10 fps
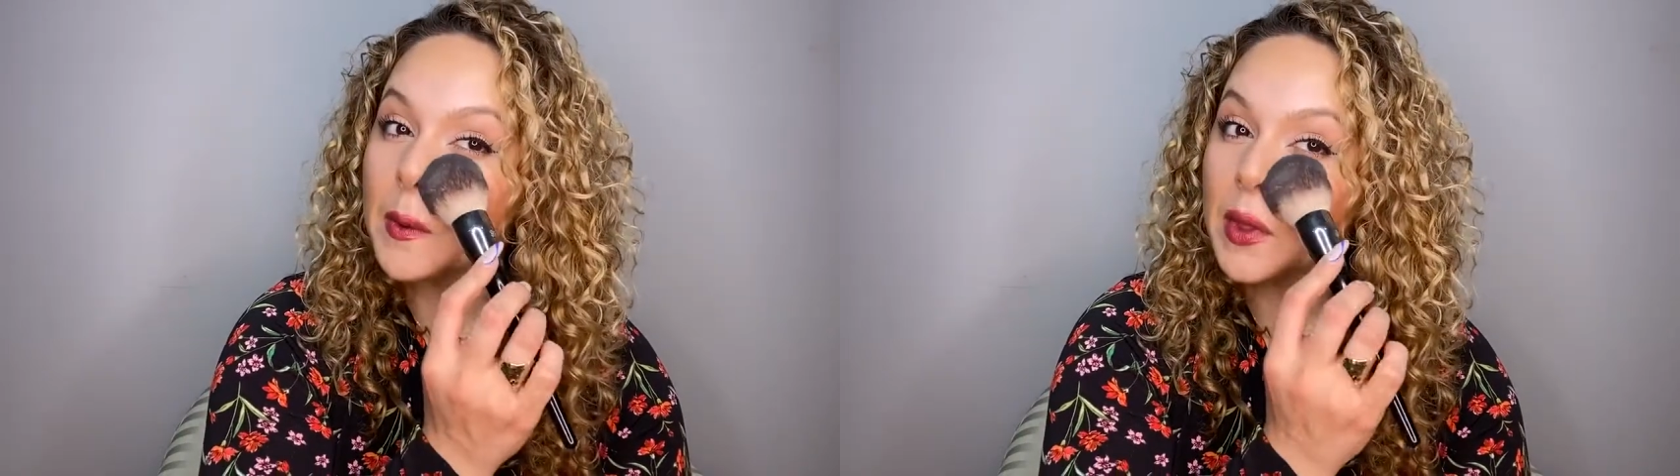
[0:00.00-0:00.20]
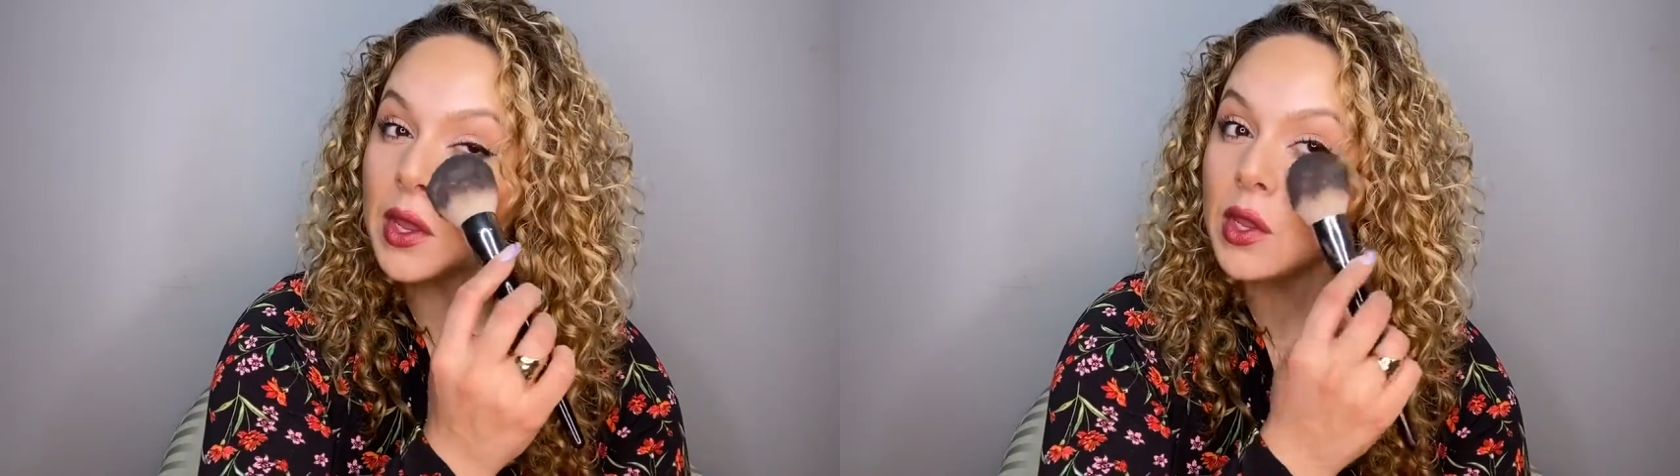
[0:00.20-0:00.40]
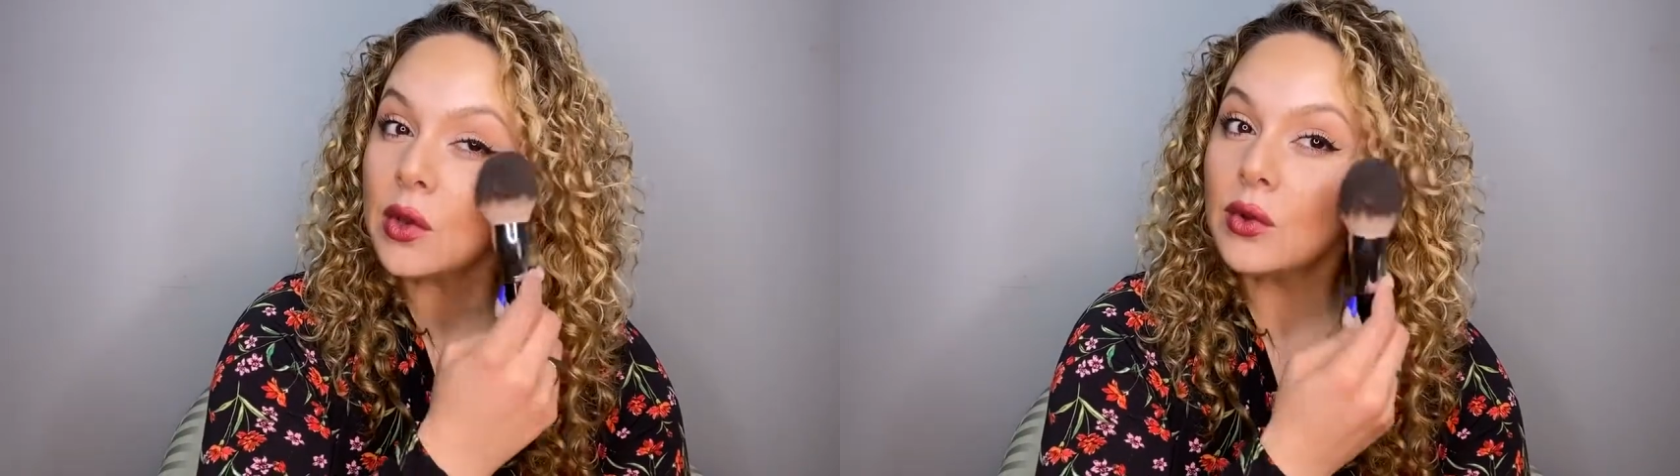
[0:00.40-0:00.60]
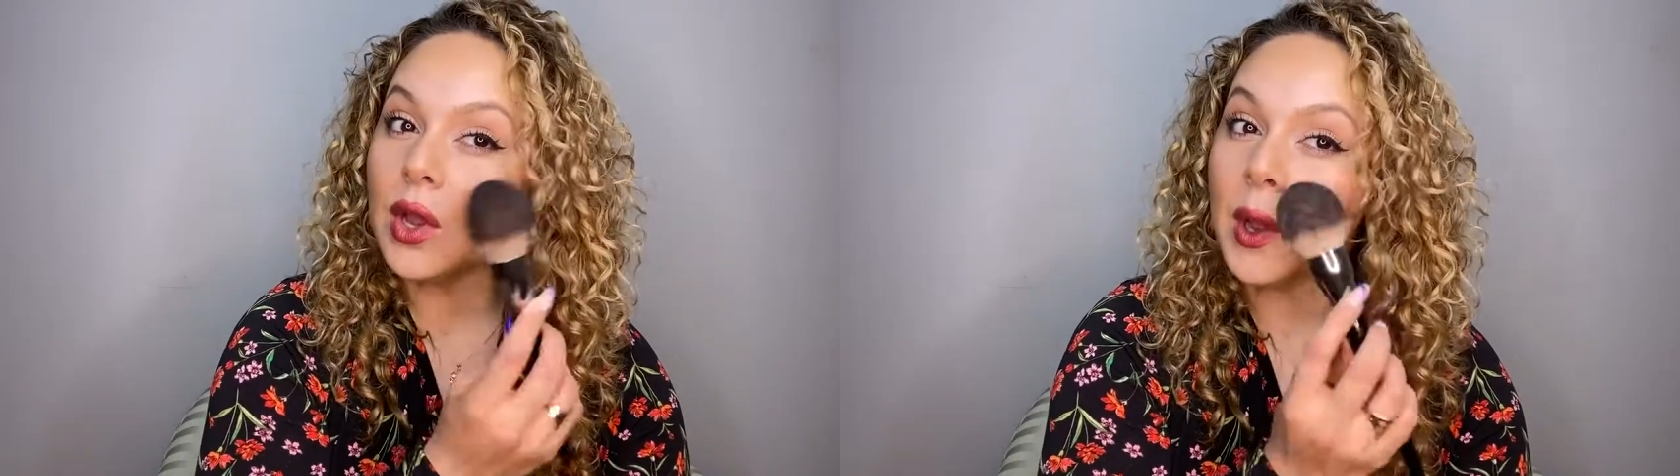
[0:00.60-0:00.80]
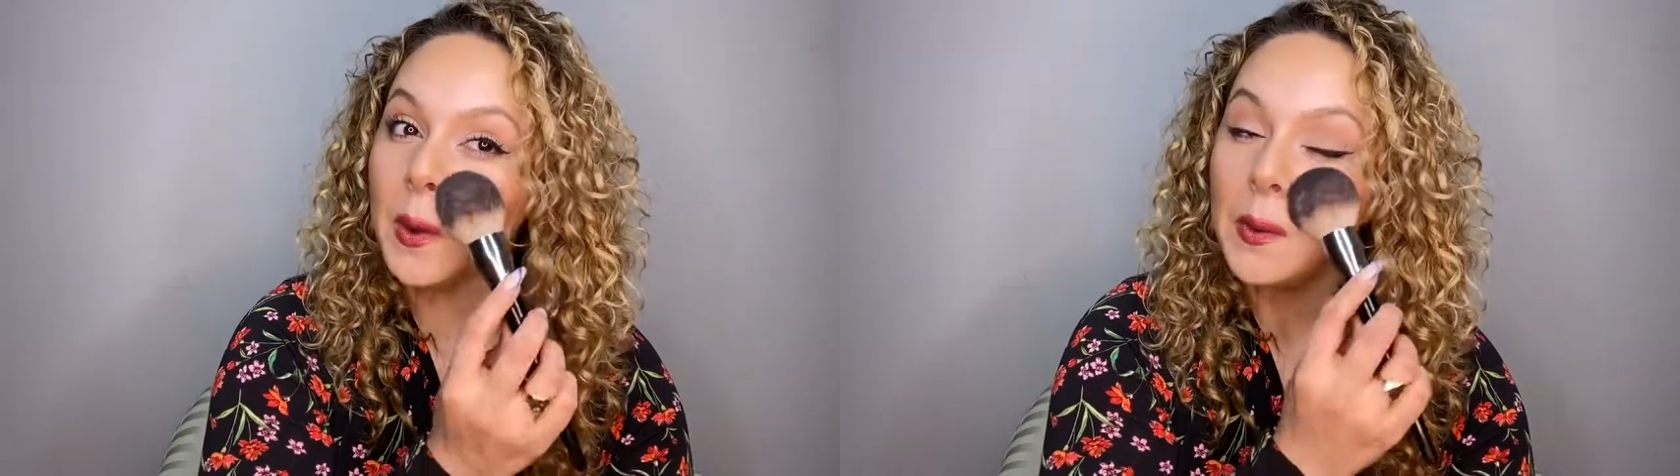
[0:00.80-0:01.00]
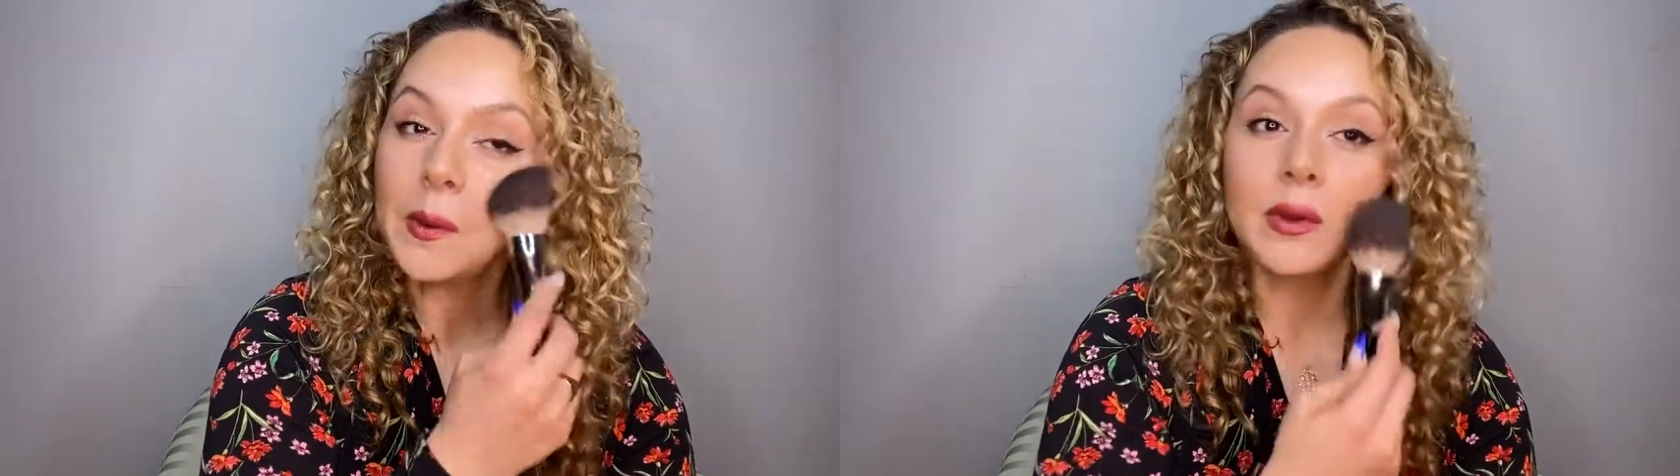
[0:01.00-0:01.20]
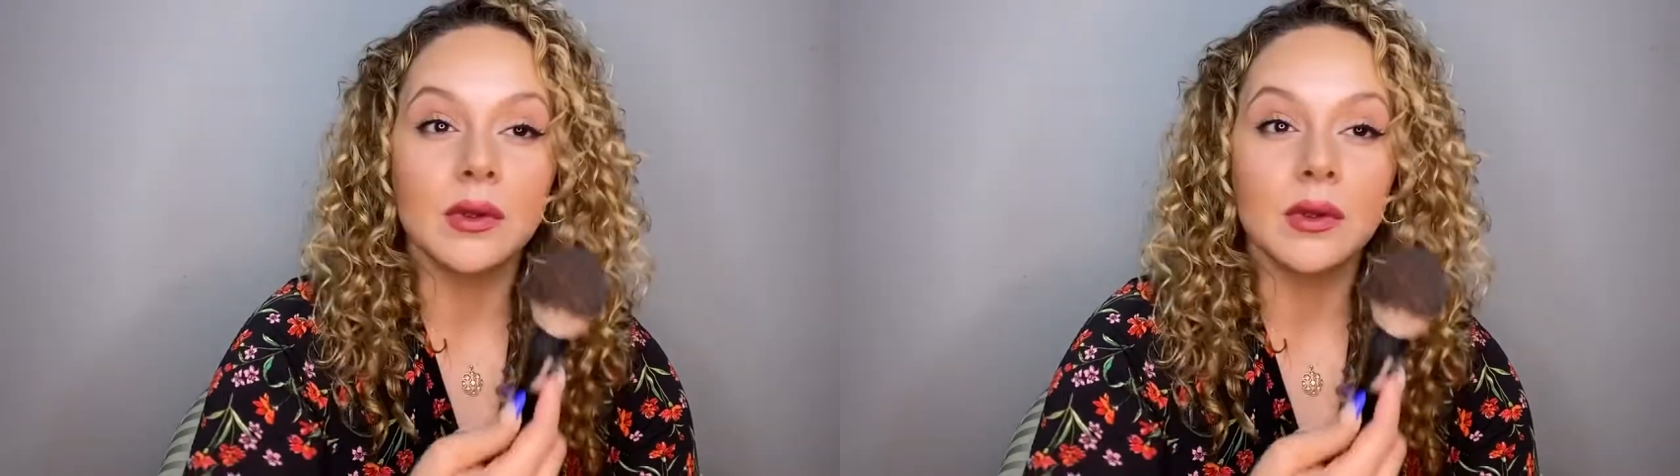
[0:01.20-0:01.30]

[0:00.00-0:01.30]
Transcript: that you know